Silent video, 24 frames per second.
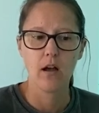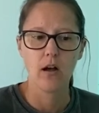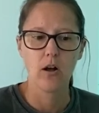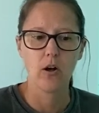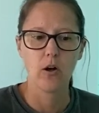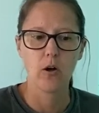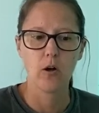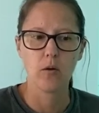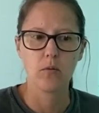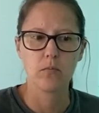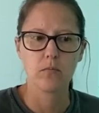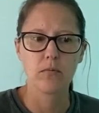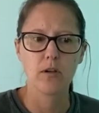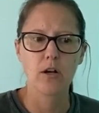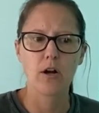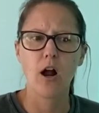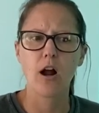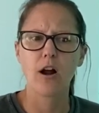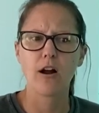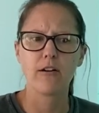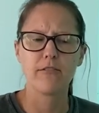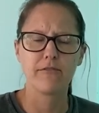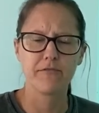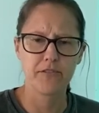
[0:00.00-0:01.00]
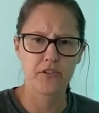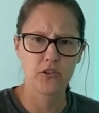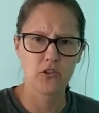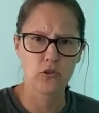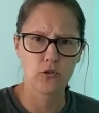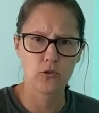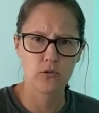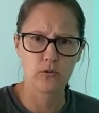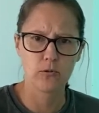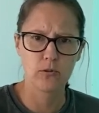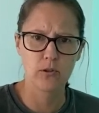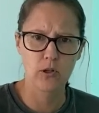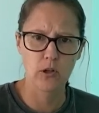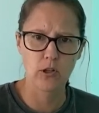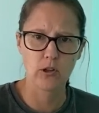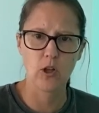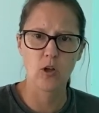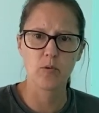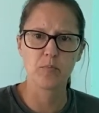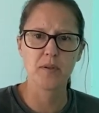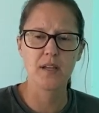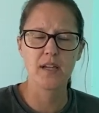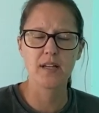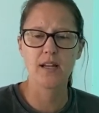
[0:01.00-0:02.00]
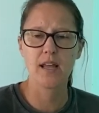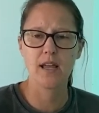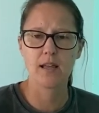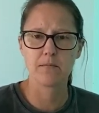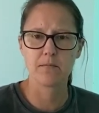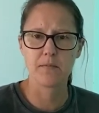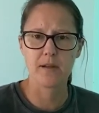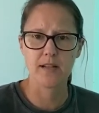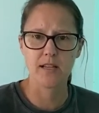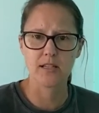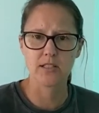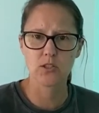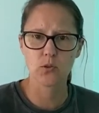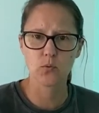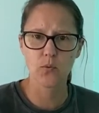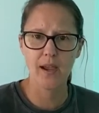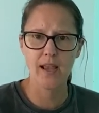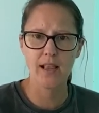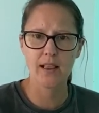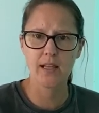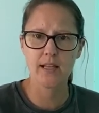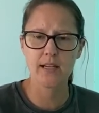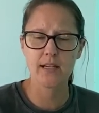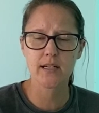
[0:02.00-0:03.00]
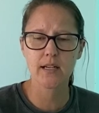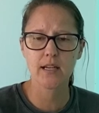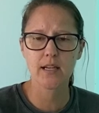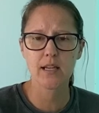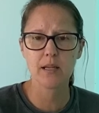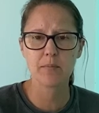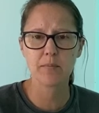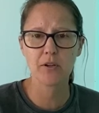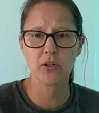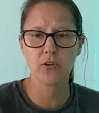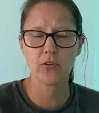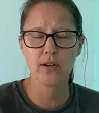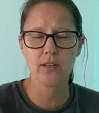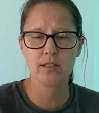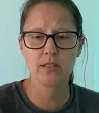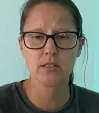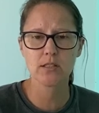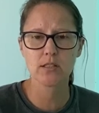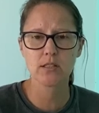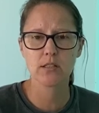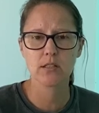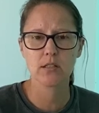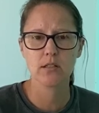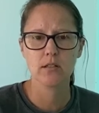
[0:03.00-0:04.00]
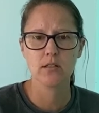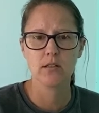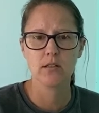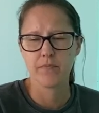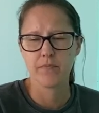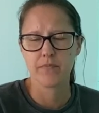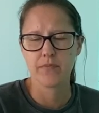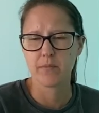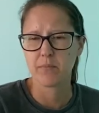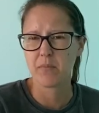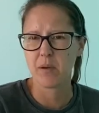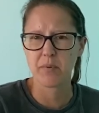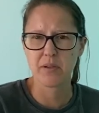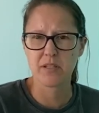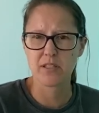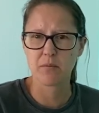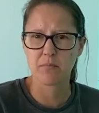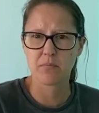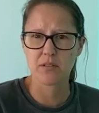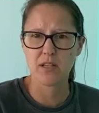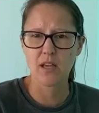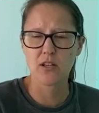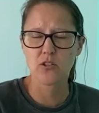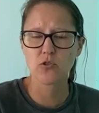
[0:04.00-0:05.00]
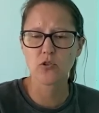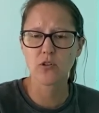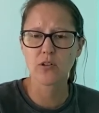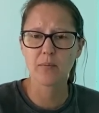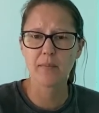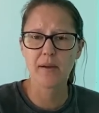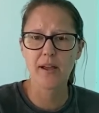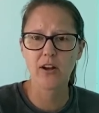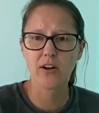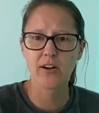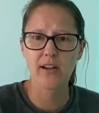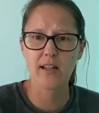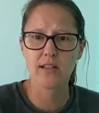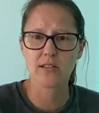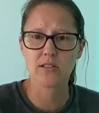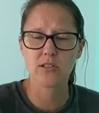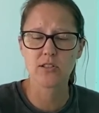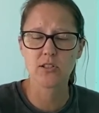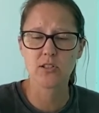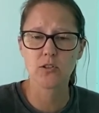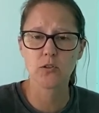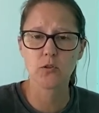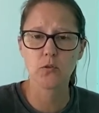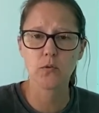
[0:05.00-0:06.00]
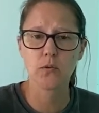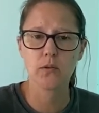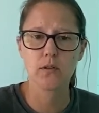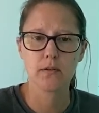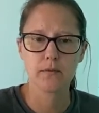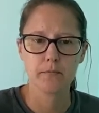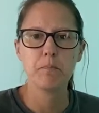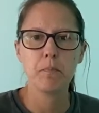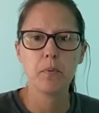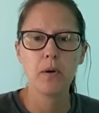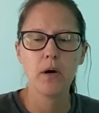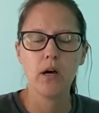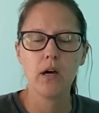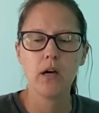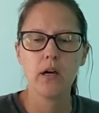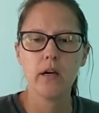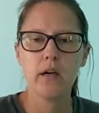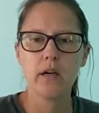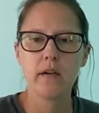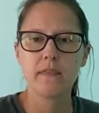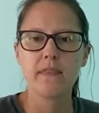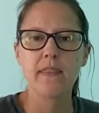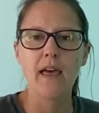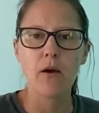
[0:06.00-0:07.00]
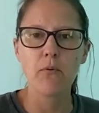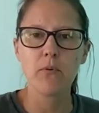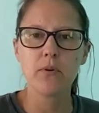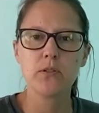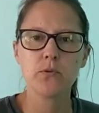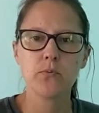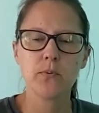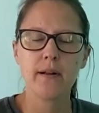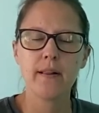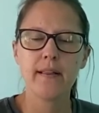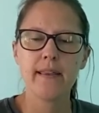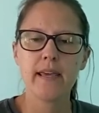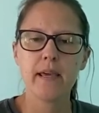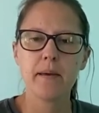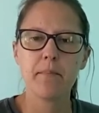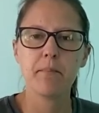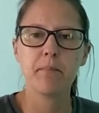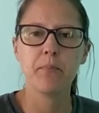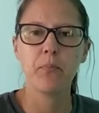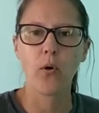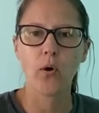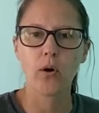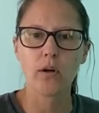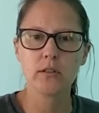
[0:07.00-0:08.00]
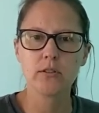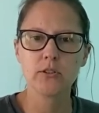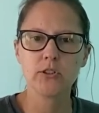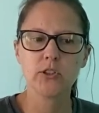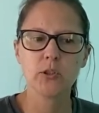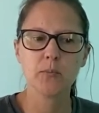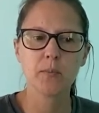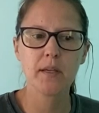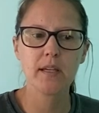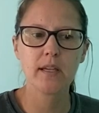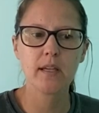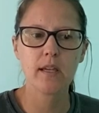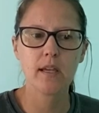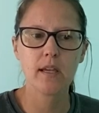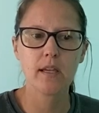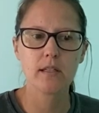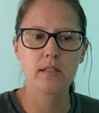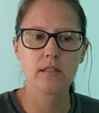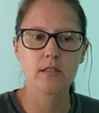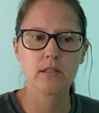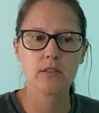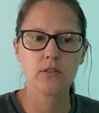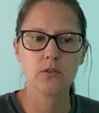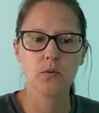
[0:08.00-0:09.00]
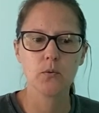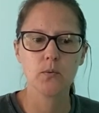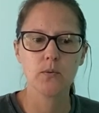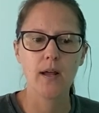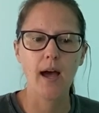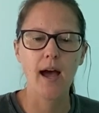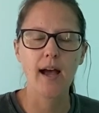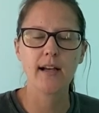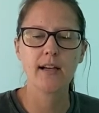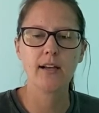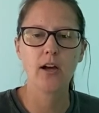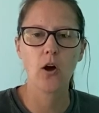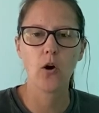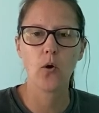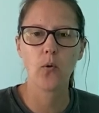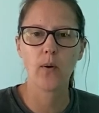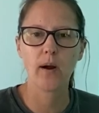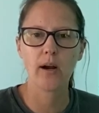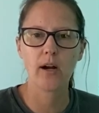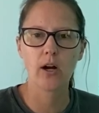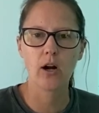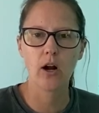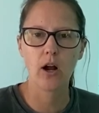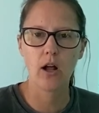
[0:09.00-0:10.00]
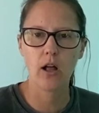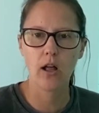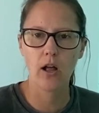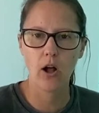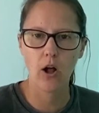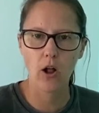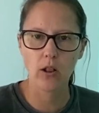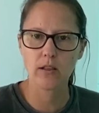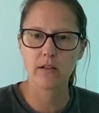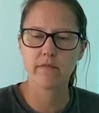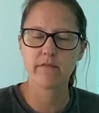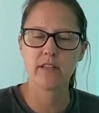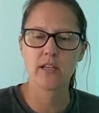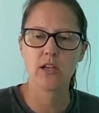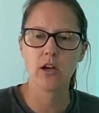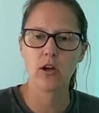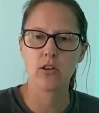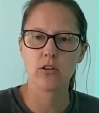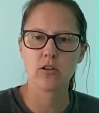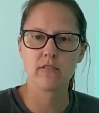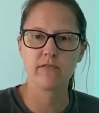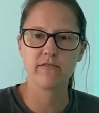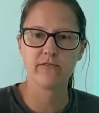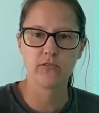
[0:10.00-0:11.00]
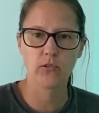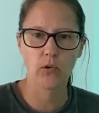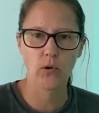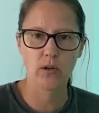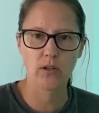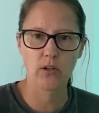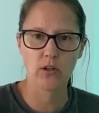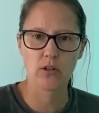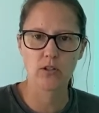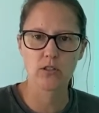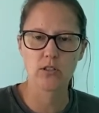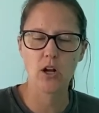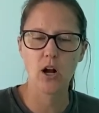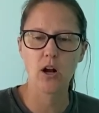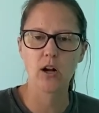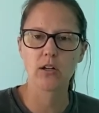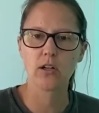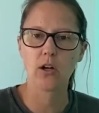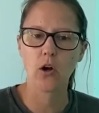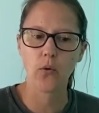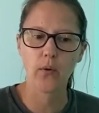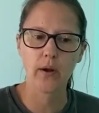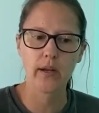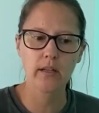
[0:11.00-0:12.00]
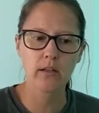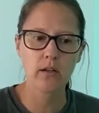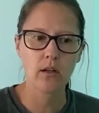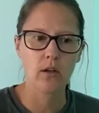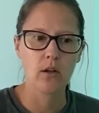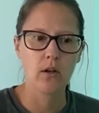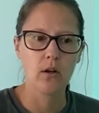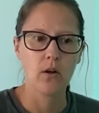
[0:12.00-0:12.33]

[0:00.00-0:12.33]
There are a few Colombian and Venezuelan immigrants, maybe some Central Americans too. But that was really important to me, is to not go where all of the other foreigners are going.